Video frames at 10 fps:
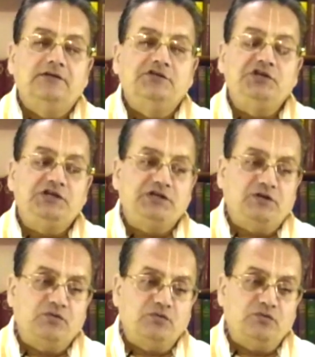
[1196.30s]

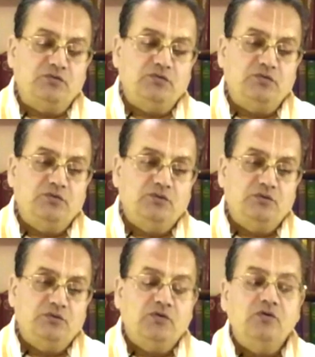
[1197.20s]
Shiksha Guru,
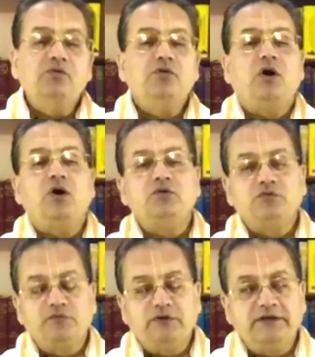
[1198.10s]
who
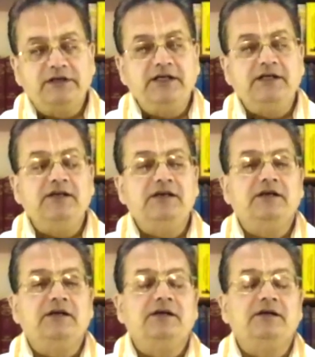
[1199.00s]
outwardly
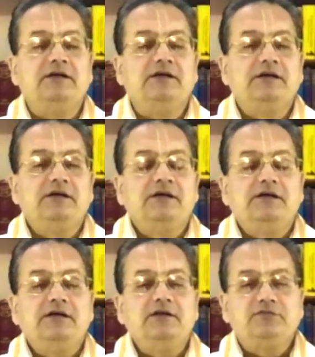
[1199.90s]

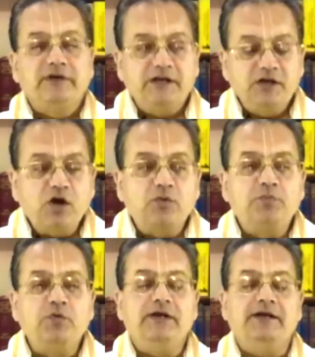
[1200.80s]
is very
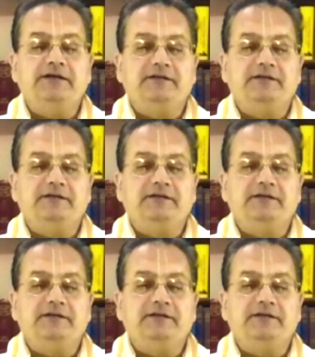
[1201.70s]
opulent.